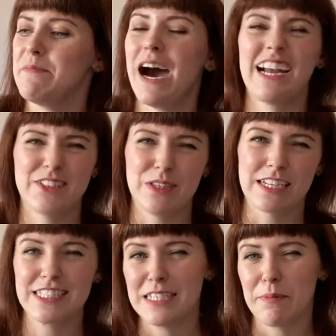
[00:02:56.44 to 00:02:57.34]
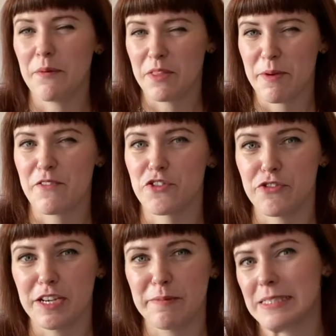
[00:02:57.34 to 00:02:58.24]
I do like to eat mine with a bit of
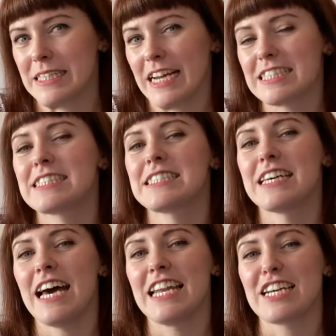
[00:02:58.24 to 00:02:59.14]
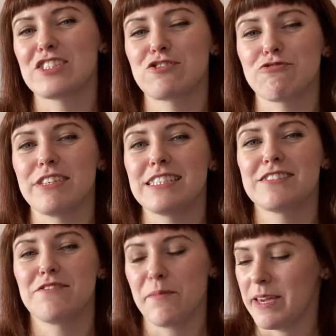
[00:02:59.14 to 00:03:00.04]
cream. That's a nice
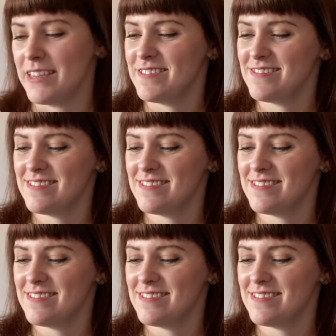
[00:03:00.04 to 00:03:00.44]
treat for me.